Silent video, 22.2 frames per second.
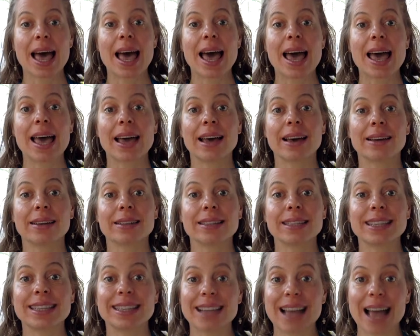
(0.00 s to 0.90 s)
and
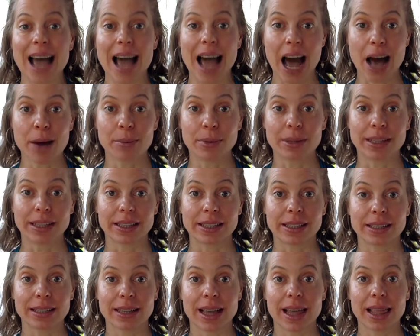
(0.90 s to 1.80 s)

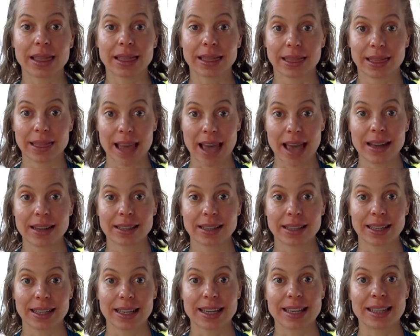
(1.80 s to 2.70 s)
inhabiting,
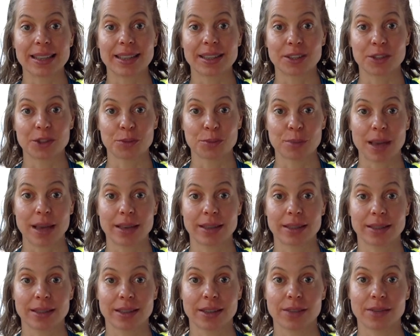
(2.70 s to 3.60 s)
landing in the
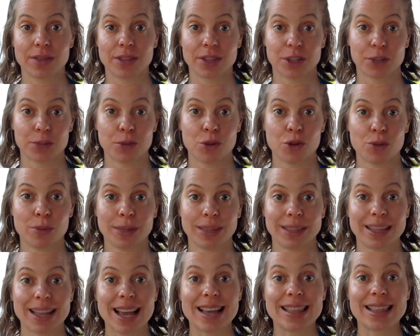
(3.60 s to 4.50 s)
space of this
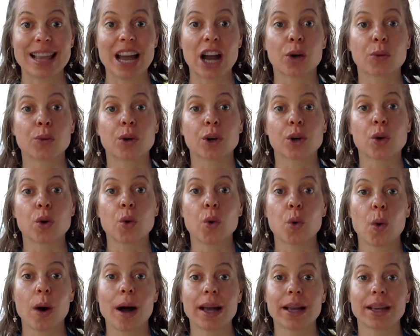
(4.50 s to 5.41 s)
moment. And that
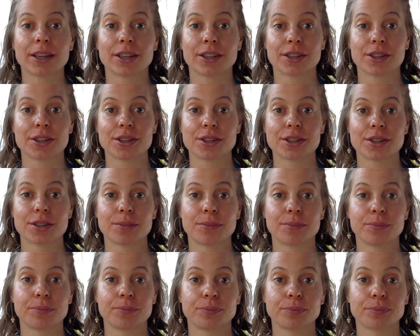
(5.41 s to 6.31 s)
requires
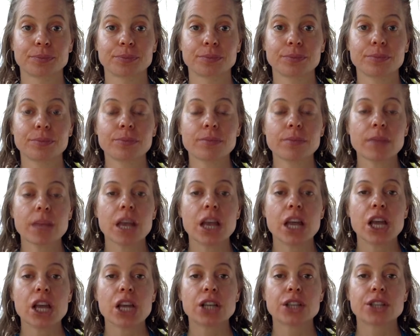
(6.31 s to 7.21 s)

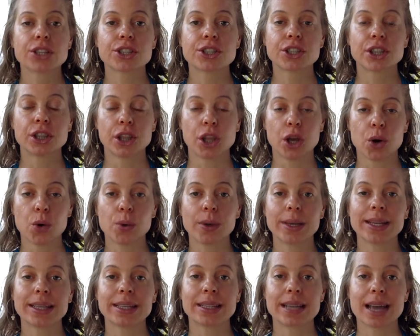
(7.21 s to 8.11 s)

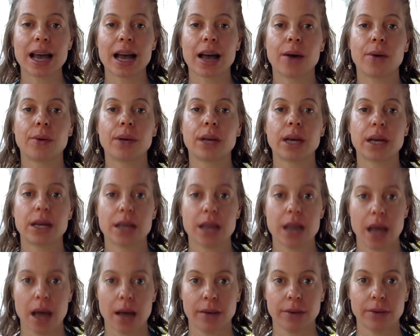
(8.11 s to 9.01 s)
slowing down
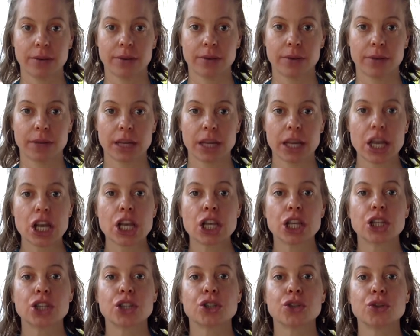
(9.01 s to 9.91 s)
enough
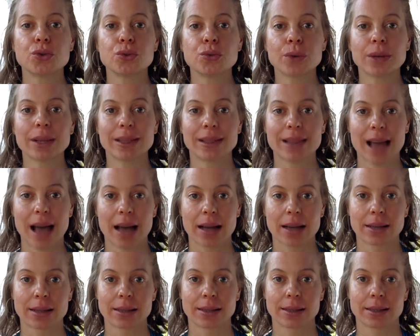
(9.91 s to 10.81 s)
to
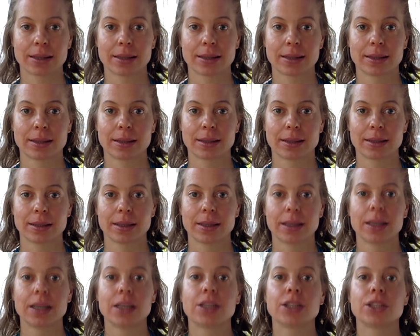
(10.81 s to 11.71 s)
relax,
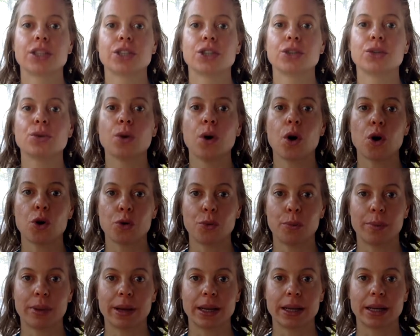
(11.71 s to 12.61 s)
to
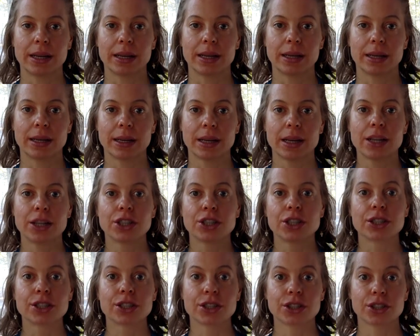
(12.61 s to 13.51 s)
open,
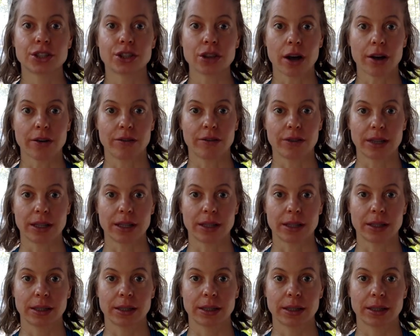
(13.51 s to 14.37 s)
to soften,